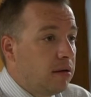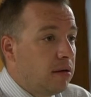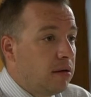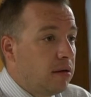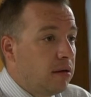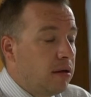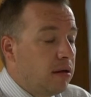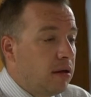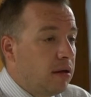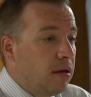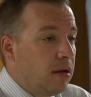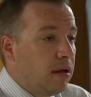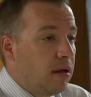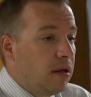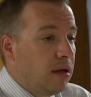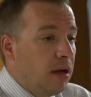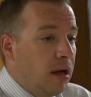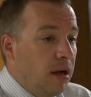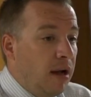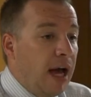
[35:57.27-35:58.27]
yeah.
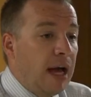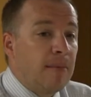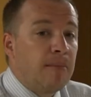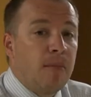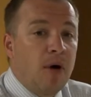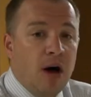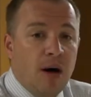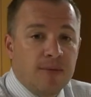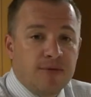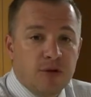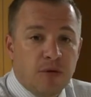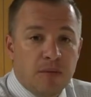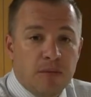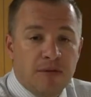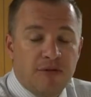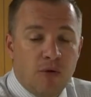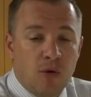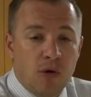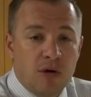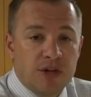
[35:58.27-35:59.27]
Like mom told me
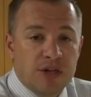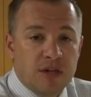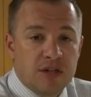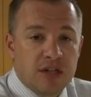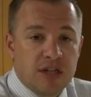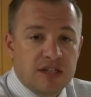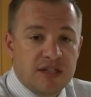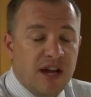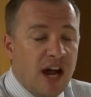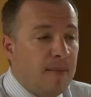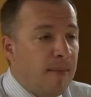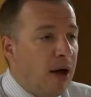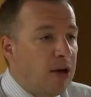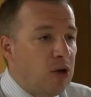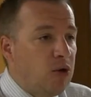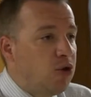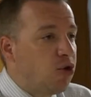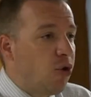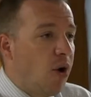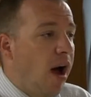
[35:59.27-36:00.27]
before, she you know, it's not
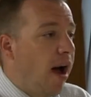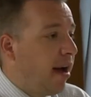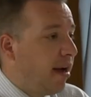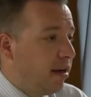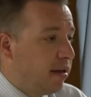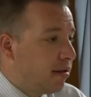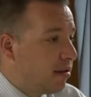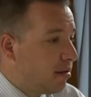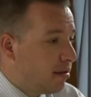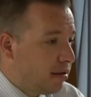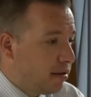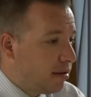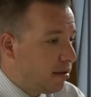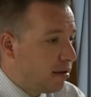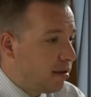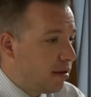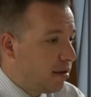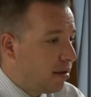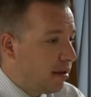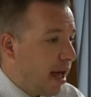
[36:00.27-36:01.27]
about you trying.
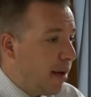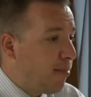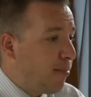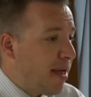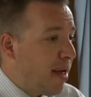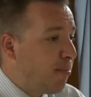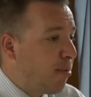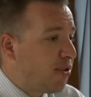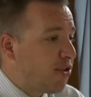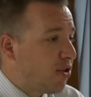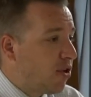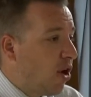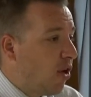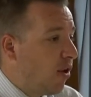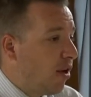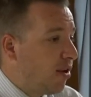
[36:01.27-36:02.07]
That, that puts it all